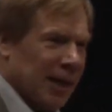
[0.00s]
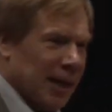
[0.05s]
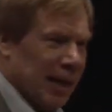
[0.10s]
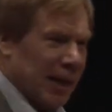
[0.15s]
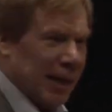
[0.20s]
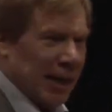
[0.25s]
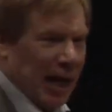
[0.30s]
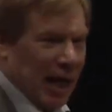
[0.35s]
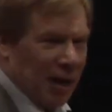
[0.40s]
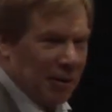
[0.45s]

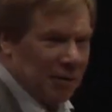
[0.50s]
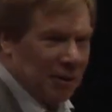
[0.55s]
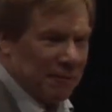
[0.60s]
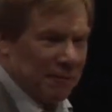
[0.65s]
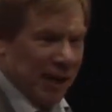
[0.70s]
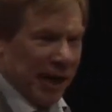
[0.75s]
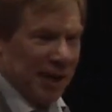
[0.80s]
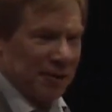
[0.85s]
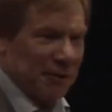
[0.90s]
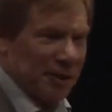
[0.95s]
And now an
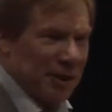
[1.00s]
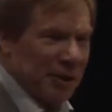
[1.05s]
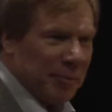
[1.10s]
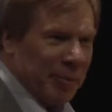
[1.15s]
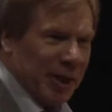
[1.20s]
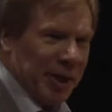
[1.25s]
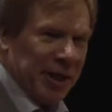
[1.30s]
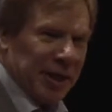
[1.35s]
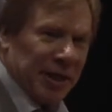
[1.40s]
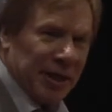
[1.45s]
advisory
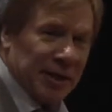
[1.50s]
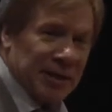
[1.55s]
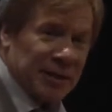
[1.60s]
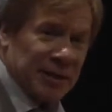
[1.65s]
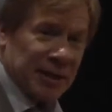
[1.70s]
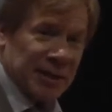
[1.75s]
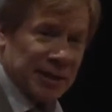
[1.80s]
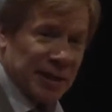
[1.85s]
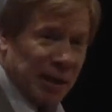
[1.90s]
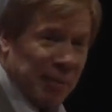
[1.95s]
committee
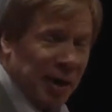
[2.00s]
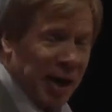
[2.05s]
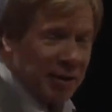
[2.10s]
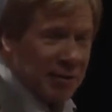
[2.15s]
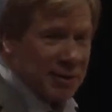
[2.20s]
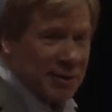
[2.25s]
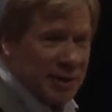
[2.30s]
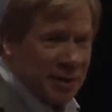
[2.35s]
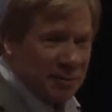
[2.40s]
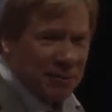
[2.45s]
has come out
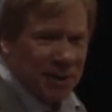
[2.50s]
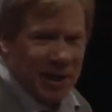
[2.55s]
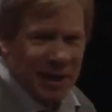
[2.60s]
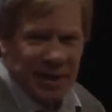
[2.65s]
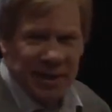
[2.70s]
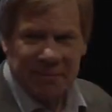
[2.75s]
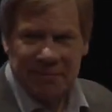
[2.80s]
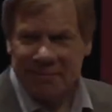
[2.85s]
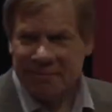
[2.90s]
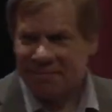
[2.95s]
and said,
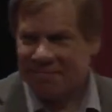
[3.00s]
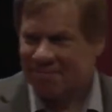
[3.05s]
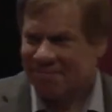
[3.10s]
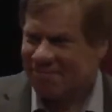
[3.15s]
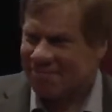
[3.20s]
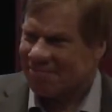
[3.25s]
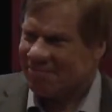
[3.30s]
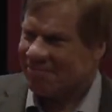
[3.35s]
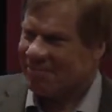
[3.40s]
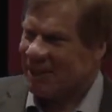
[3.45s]
well,
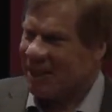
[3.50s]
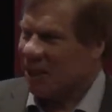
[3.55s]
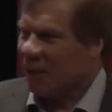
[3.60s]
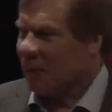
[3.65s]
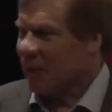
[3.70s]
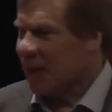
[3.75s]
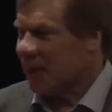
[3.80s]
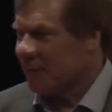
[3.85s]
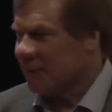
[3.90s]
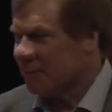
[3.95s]
you know
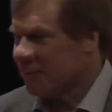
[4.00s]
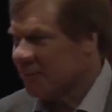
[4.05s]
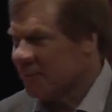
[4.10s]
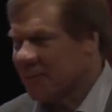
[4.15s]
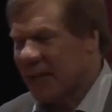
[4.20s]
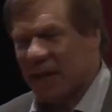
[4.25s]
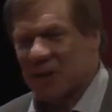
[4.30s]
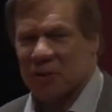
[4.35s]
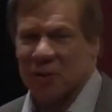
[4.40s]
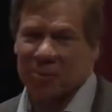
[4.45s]
what?
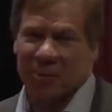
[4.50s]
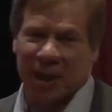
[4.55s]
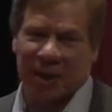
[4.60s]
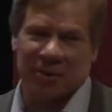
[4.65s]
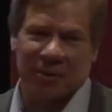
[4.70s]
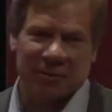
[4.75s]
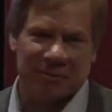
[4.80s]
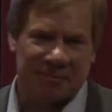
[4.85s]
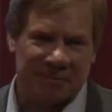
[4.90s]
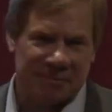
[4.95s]
Not so
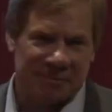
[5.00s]
much.